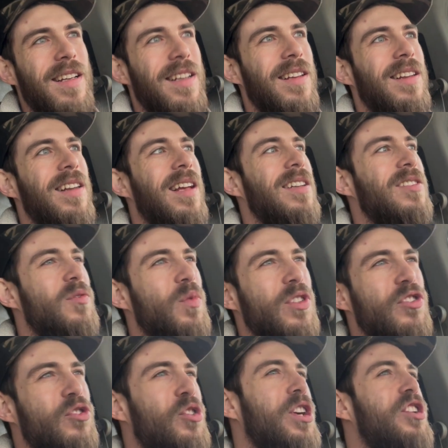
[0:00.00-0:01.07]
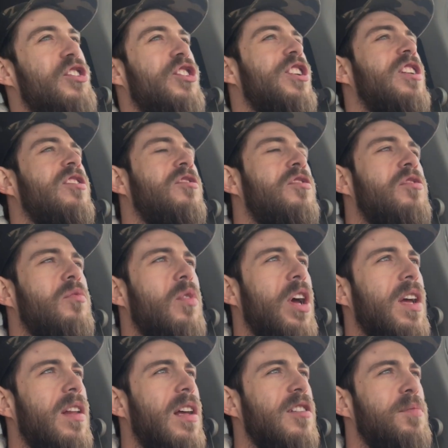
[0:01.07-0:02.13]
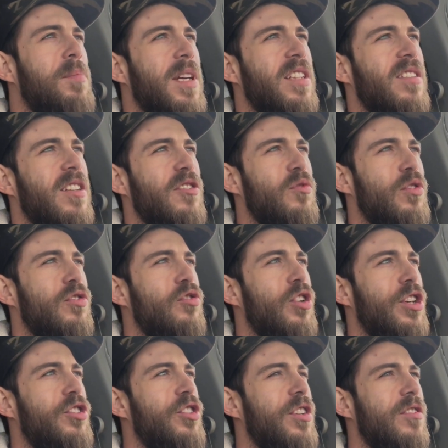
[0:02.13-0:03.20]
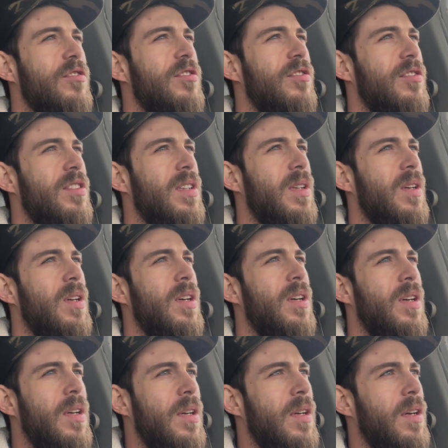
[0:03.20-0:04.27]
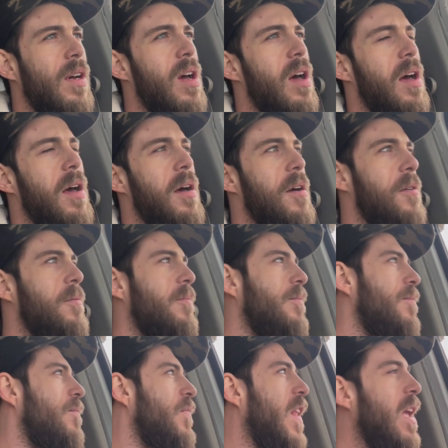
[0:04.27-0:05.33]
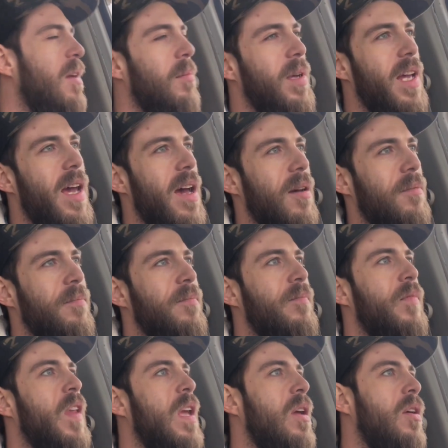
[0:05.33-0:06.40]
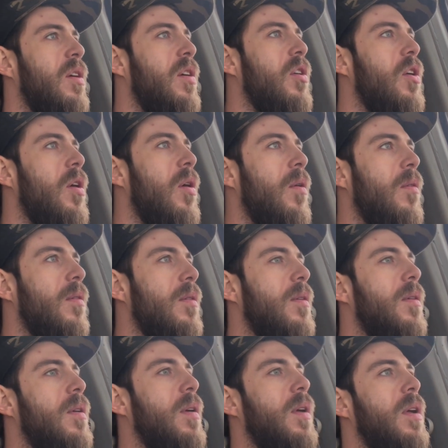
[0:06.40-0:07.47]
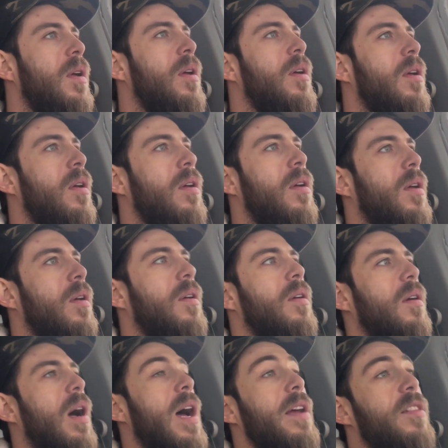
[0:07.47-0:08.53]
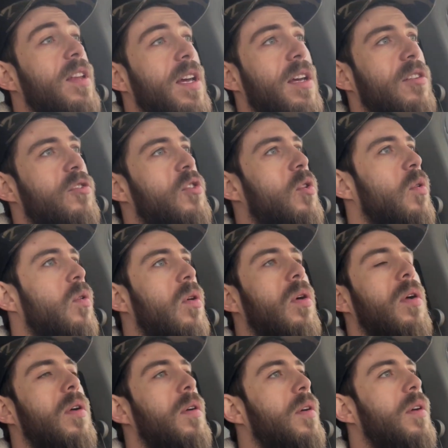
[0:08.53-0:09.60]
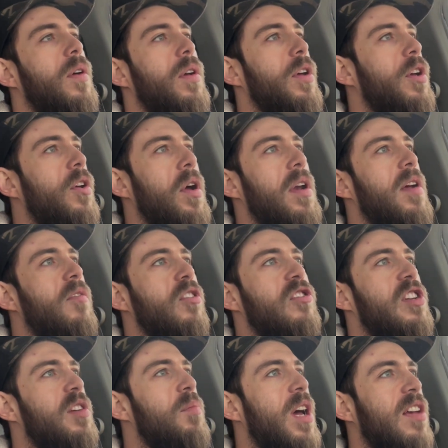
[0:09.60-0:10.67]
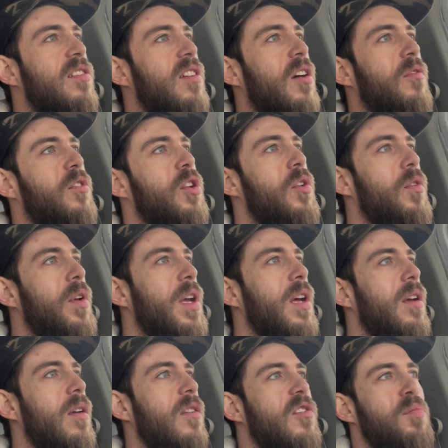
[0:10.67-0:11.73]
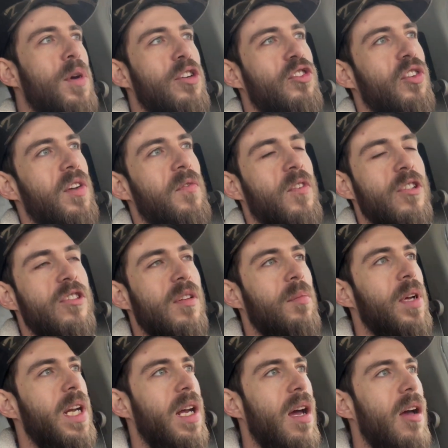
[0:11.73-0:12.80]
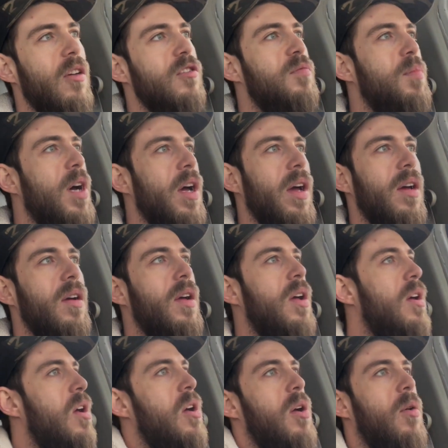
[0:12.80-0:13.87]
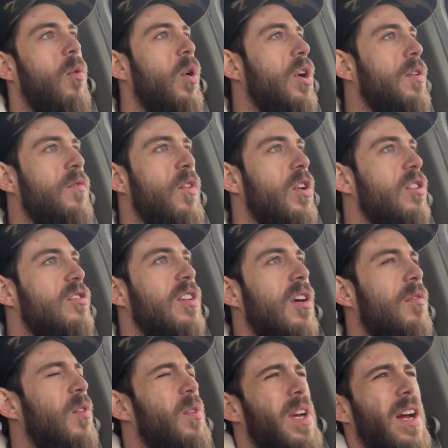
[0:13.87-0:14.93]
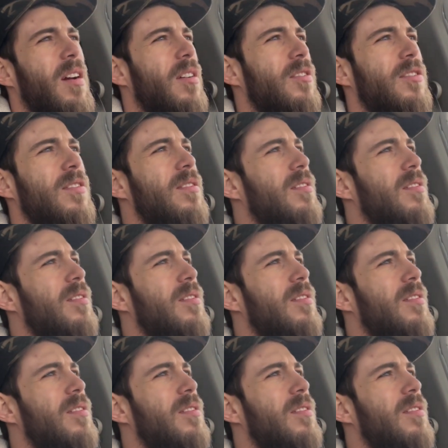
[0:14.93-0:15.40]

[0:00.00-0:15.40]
Less restrictions, right? Less business restrictions. Yeah, you know, I think it's cool. You know, I never seen myself doing it, especially for somebody else, but working for yourself, who cares?